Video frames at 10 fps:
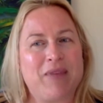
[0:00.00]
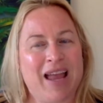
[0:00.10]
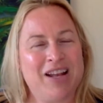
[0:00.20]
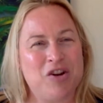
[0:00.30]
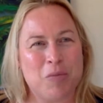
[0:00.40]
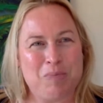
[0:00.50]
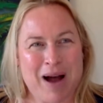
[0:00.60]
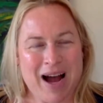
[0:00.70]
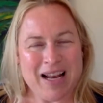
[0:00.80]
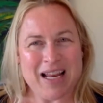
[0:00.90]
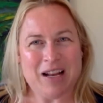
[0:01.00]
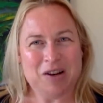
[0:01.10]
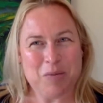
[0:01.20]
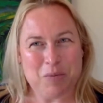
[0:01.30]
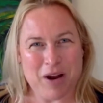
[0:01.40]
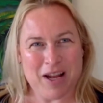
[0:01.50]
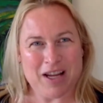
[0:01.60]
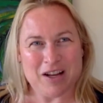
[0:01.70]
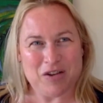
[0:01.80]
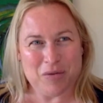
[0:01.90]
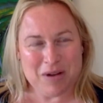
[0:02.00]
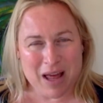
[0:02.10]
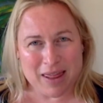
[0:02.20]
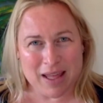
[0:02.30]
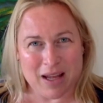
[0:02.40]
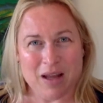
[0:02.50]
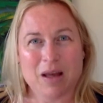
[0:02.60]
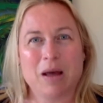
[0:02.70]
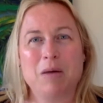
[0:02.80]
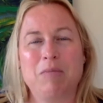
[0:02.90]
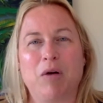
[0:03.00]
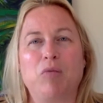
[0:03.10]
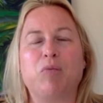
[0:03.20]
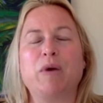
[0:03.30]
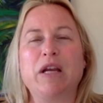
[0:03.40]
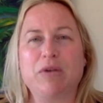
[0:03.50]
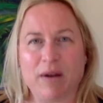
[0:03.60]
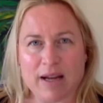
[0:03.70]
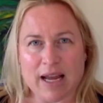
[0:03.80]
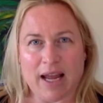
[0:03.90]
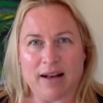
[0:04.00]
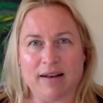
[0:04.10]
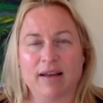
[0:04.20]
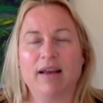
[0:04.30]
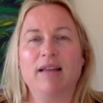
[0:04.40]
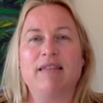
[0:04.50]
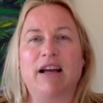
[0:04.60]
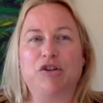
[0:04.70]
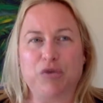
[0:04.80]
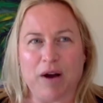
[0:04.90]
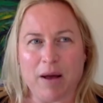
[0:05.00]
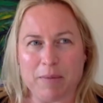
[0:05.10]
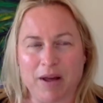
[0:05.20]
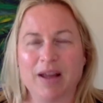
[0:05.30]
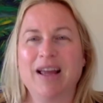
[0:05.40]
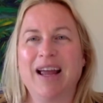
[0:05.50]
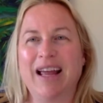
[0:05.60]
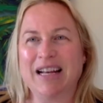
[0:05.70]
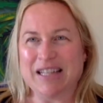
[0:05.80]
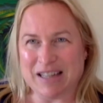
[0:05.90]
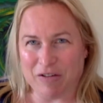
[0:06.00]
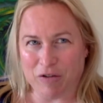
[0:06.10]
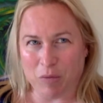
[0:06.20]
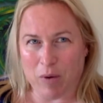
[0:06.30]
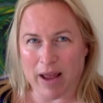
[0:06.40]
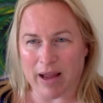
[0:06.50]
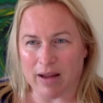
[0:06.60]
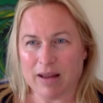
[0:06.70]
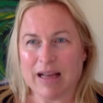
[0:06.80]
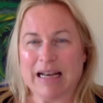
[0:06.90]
and your body and your brain can do nothing but recreate that trauma in a different way.